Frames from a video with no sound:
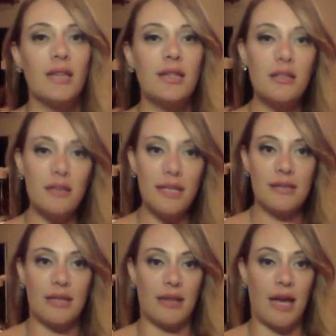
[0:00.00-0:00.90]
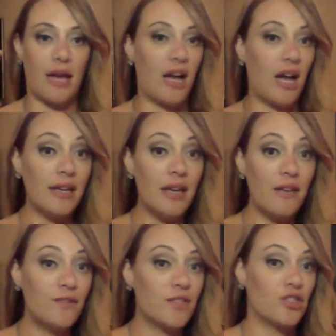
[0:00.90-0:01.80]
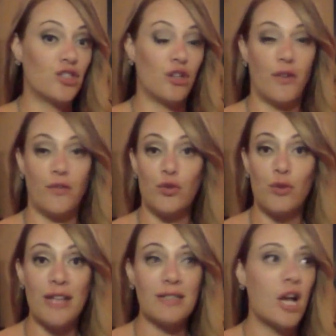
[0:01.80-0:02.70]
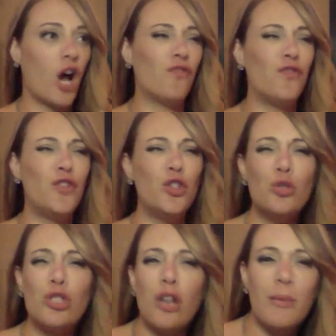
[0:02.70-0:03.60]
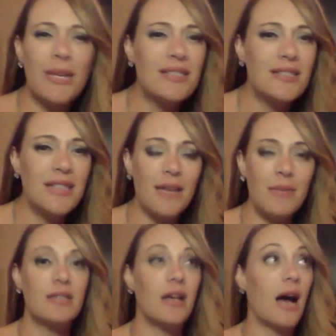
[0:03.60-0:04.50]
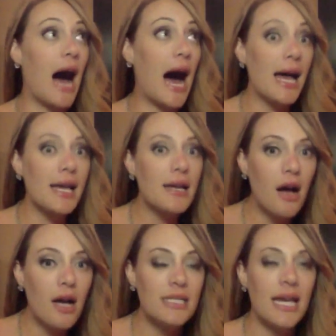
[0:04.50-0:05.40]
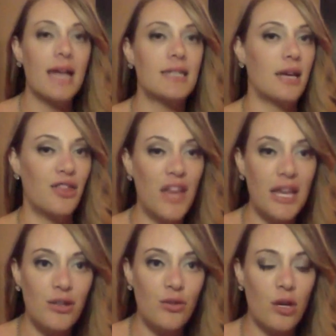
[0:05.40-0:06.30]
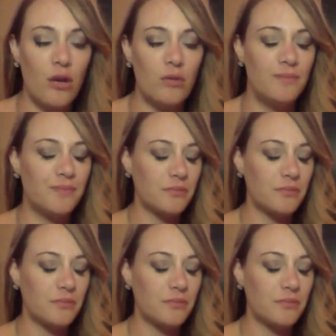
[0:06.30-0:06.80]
Little things like that, a gift, conservative dress, a few charming statements, eye contact, a thank you note,